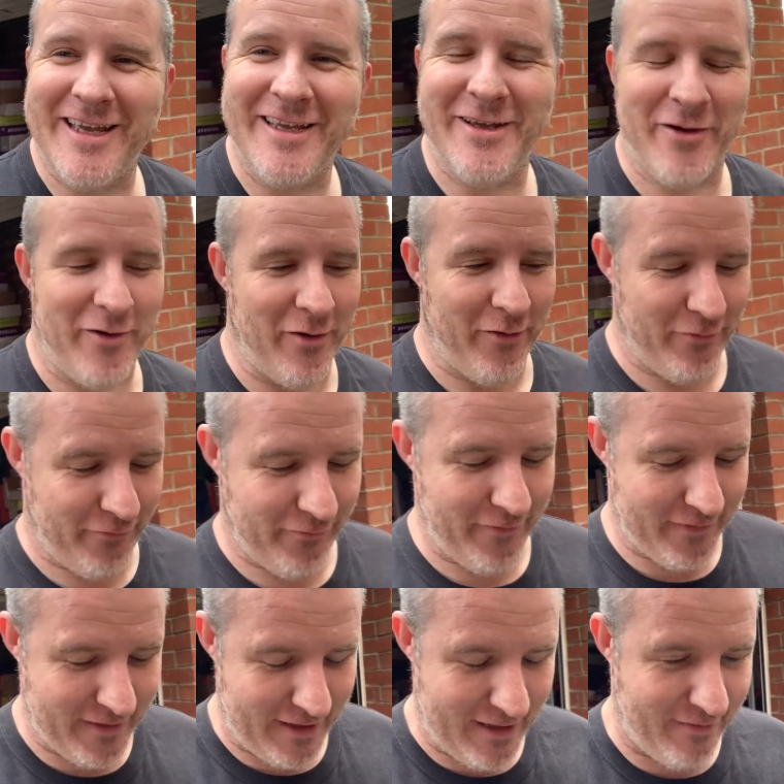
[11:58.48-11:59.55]
off
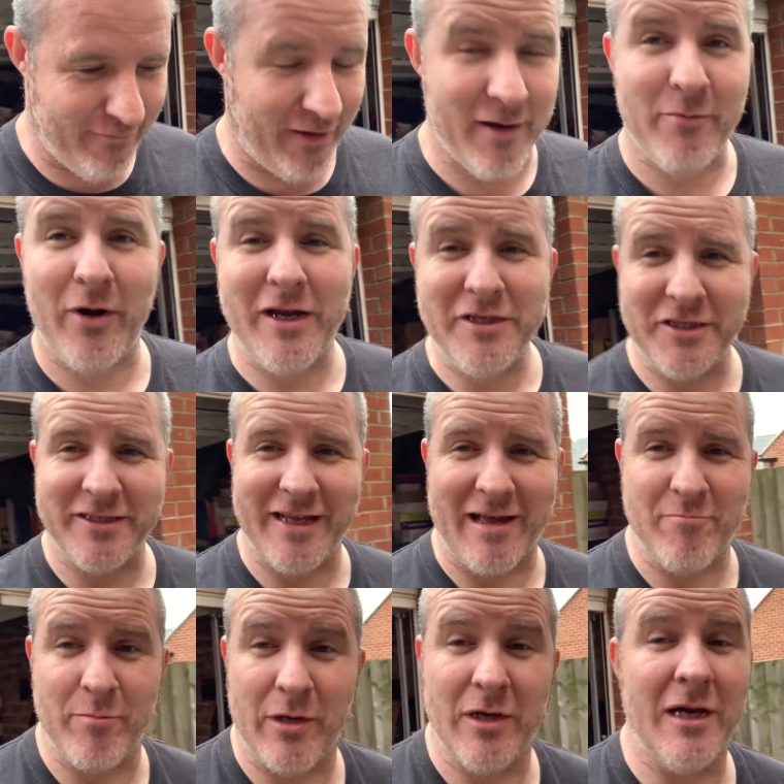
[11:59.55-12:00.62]
the vibration dampener,